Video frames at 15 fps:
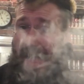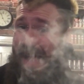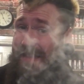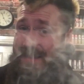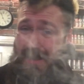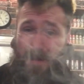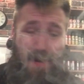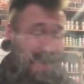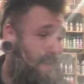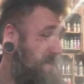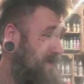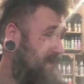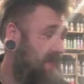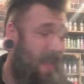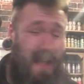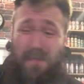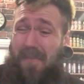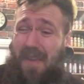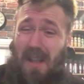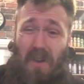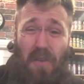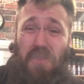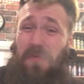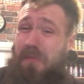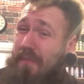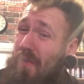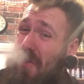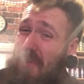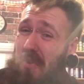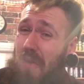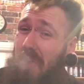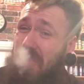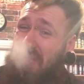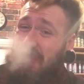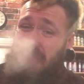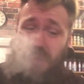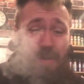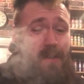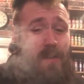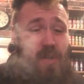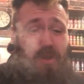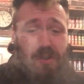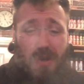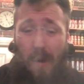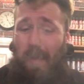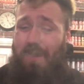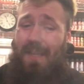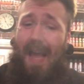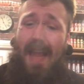And to me, I think it looks fucking gorgeous. So it's